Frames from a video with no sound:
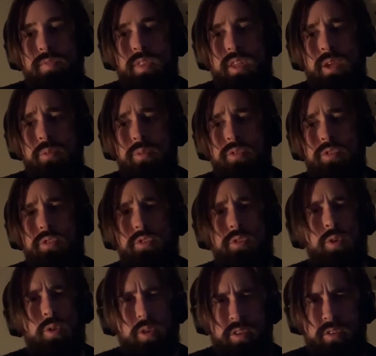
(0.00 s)
It was
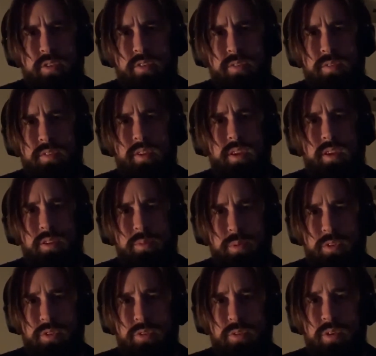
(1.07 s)
scorched, like it had been
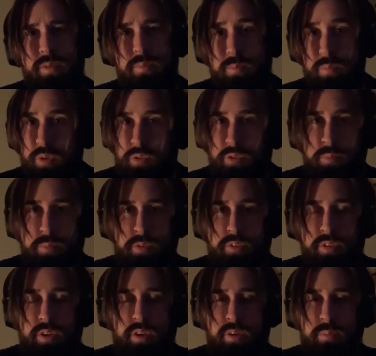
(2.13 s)
struck multiple
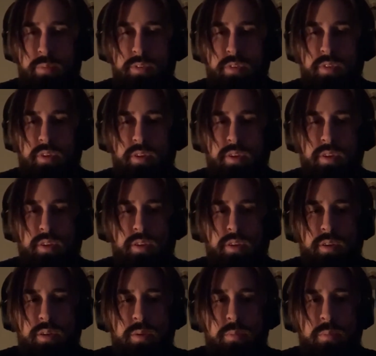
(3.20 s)
times
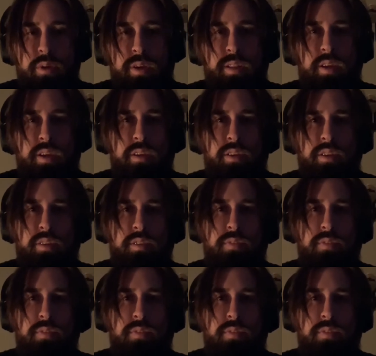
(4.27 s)
by lightning.